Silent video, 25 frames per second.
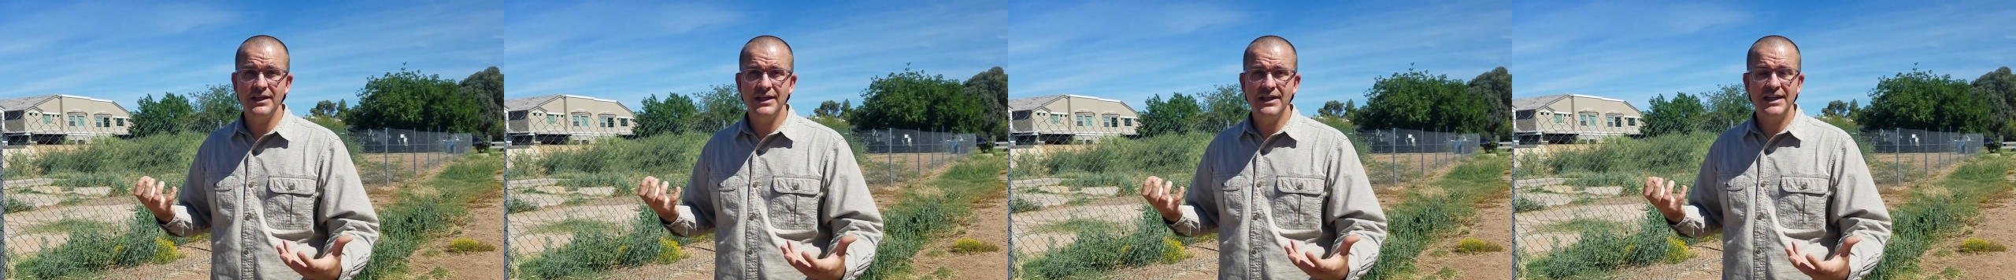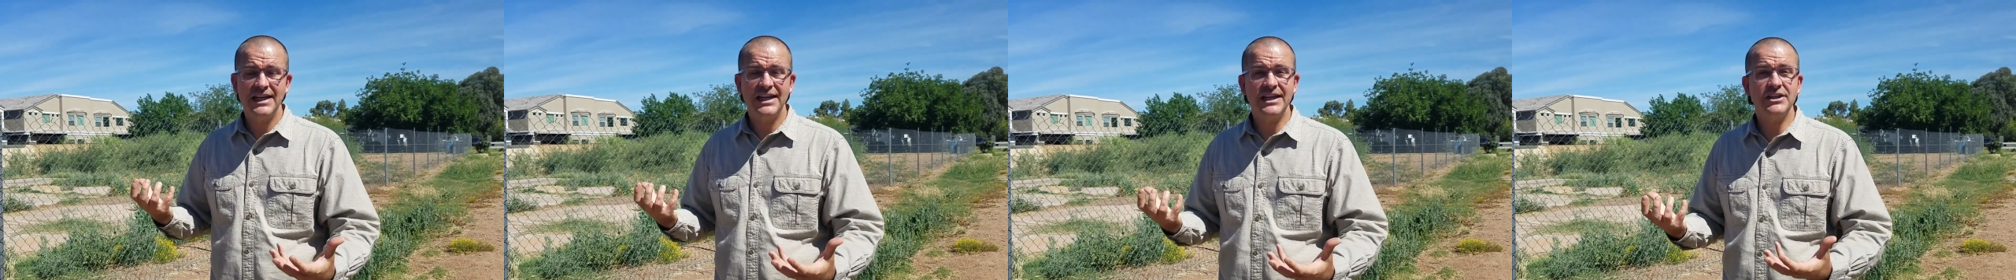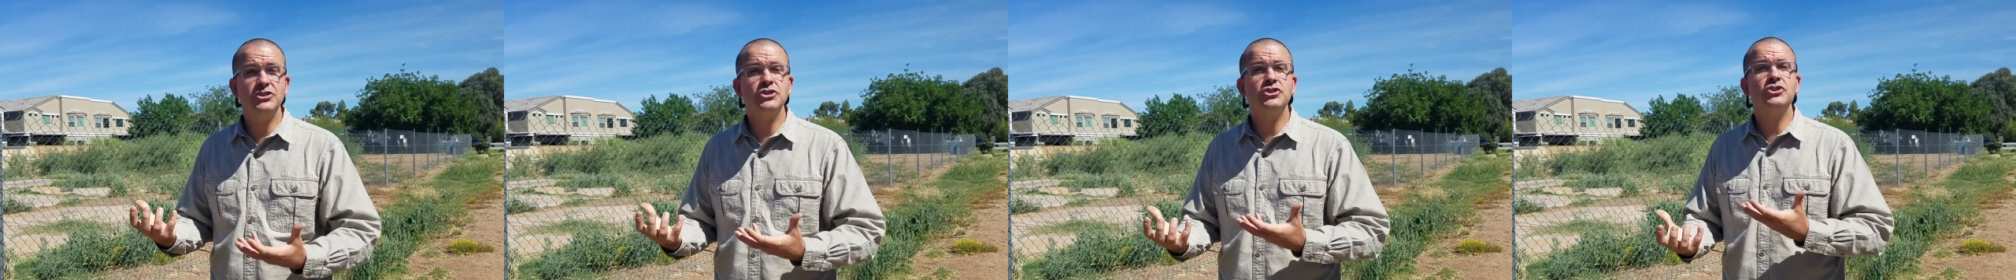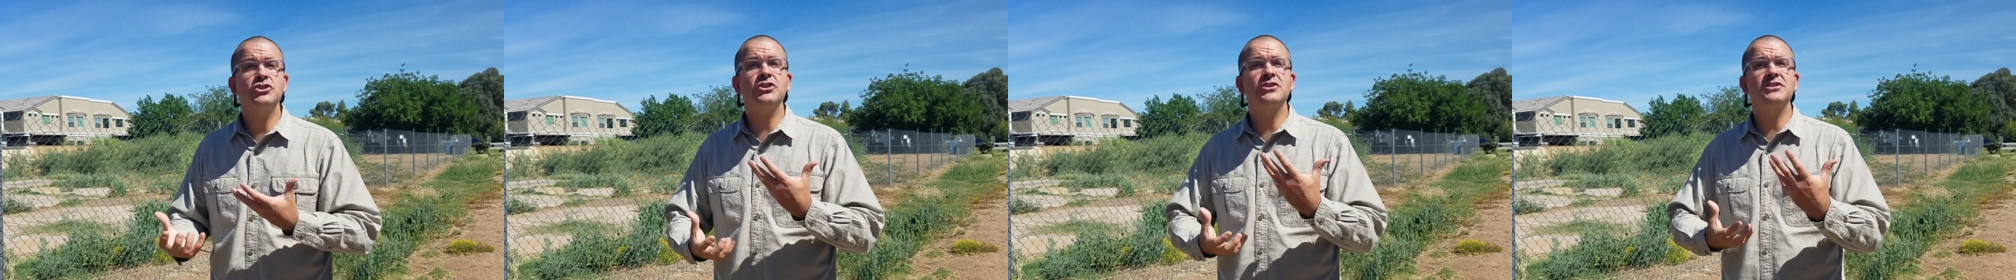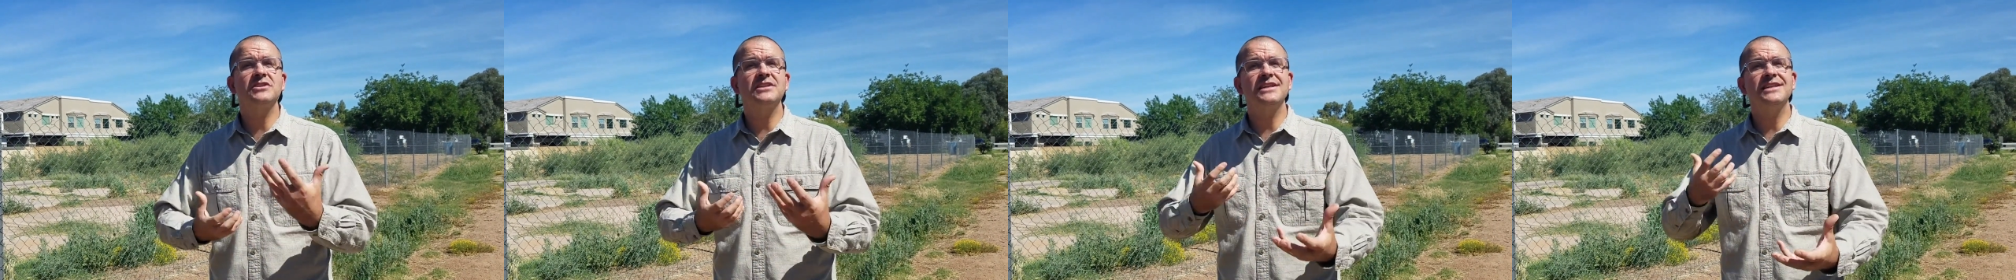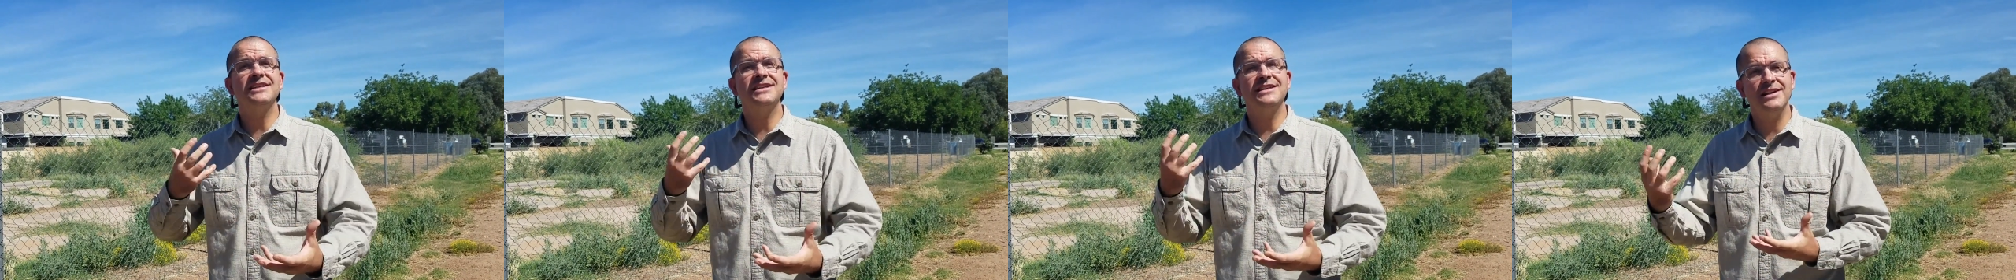It's just a
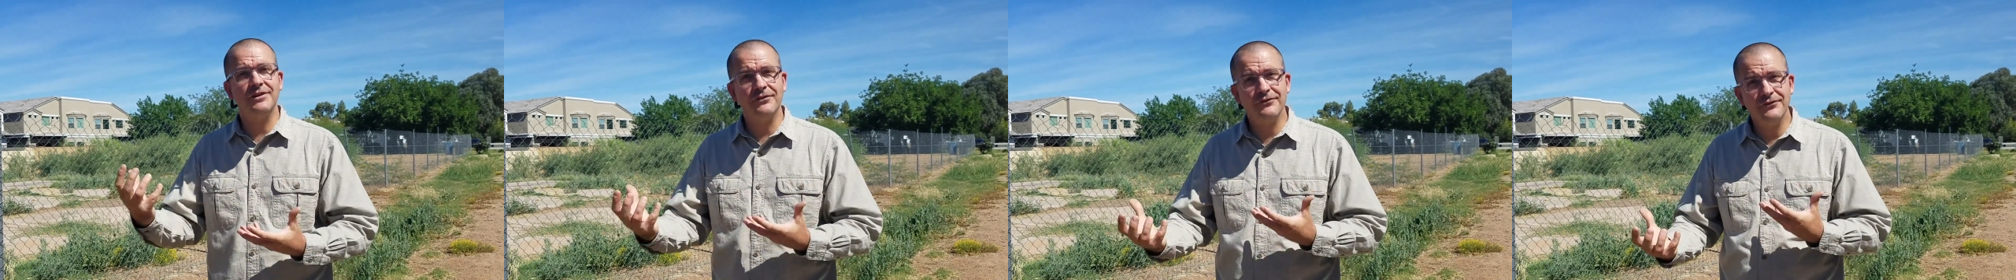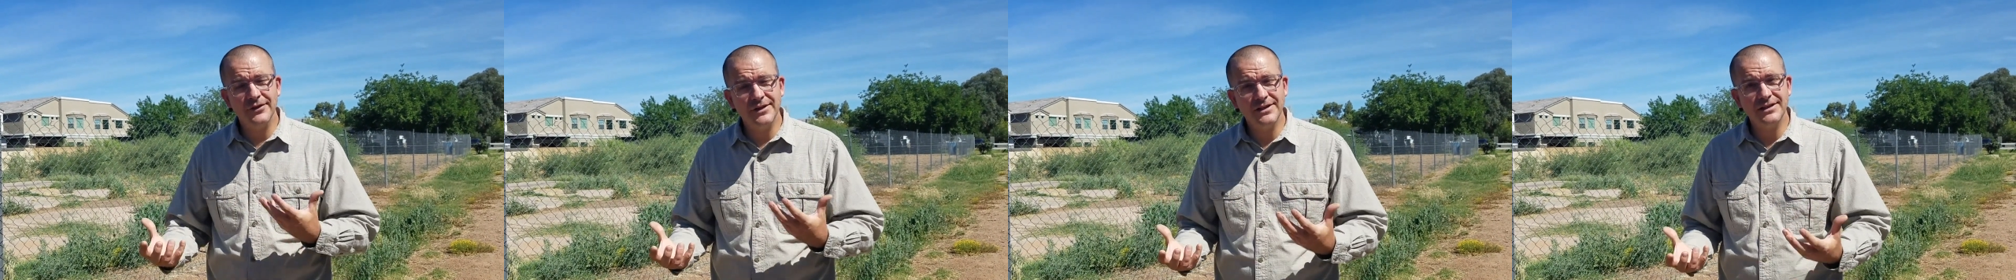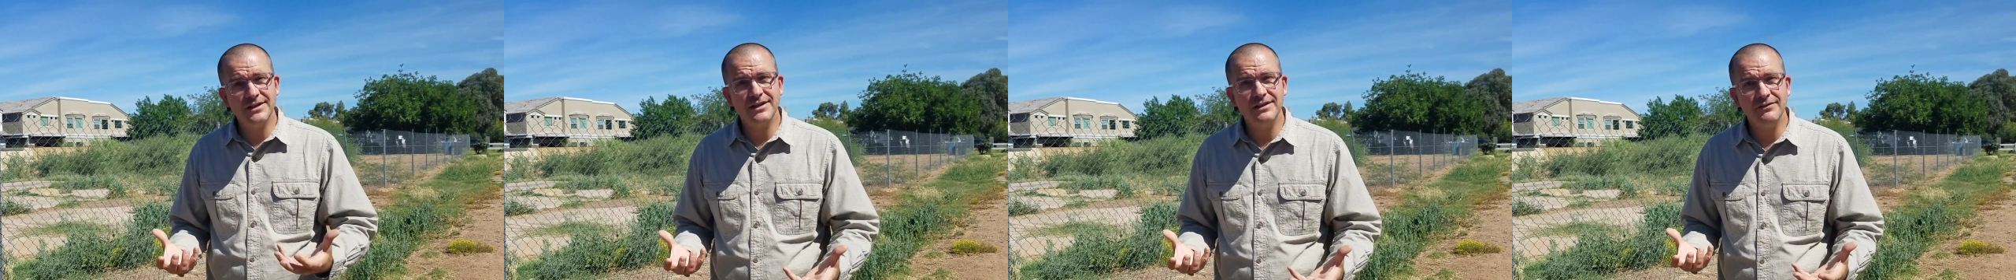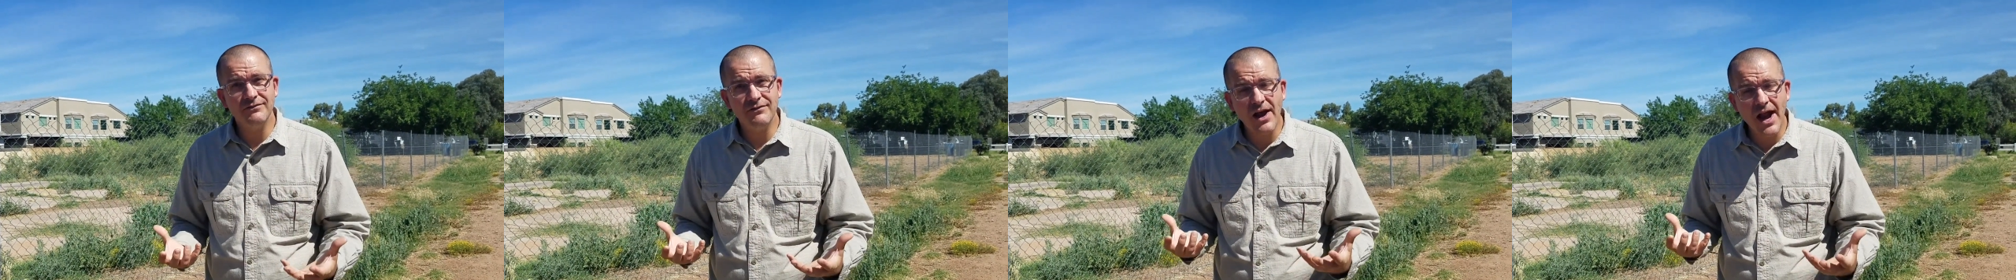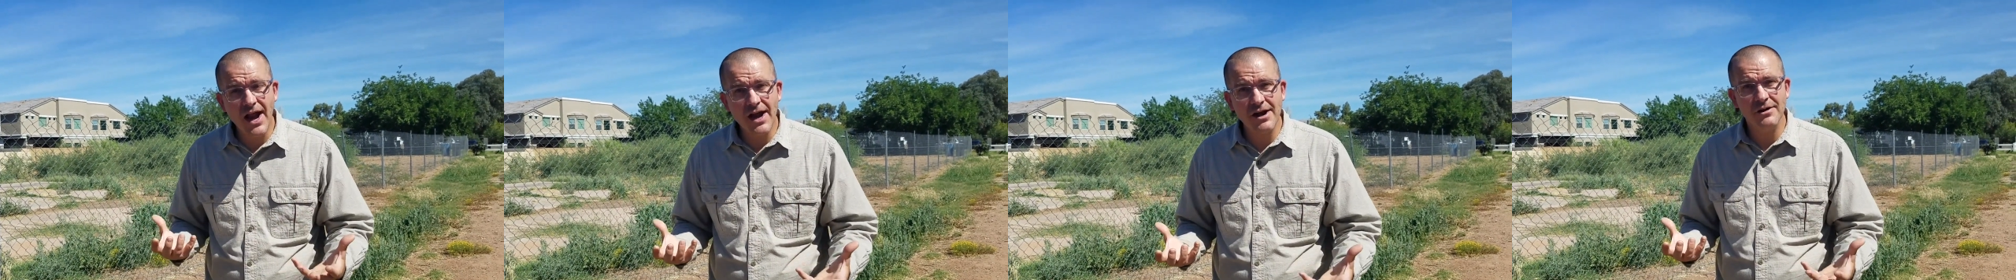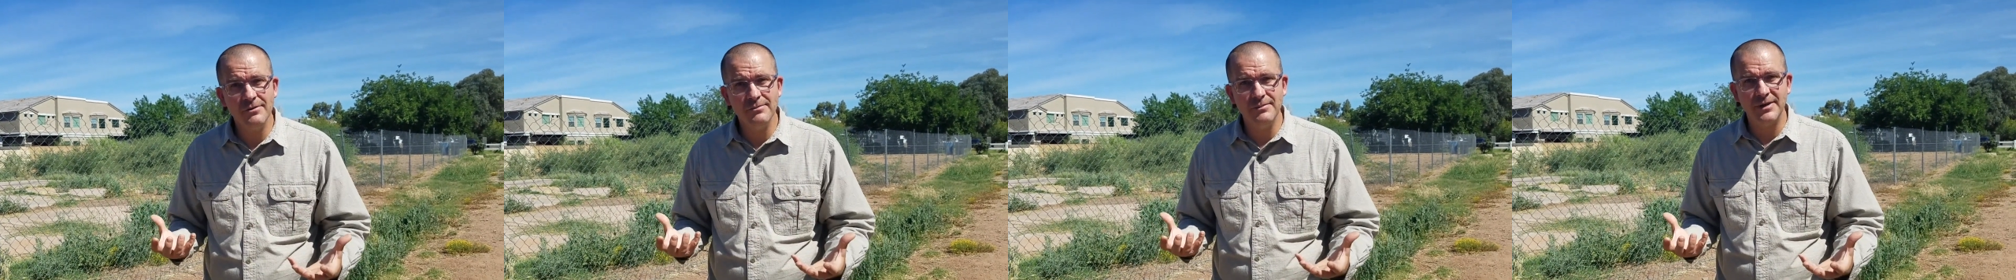different
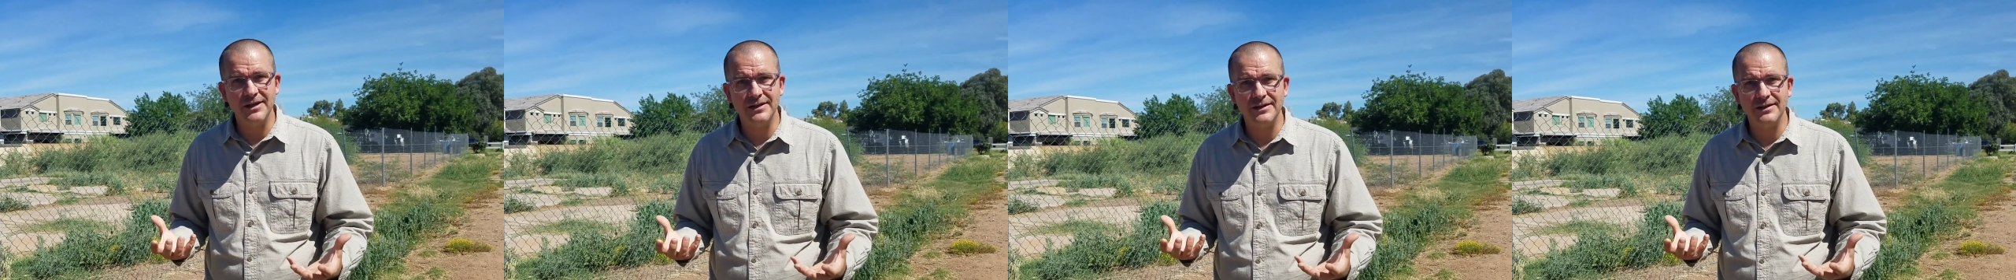environment.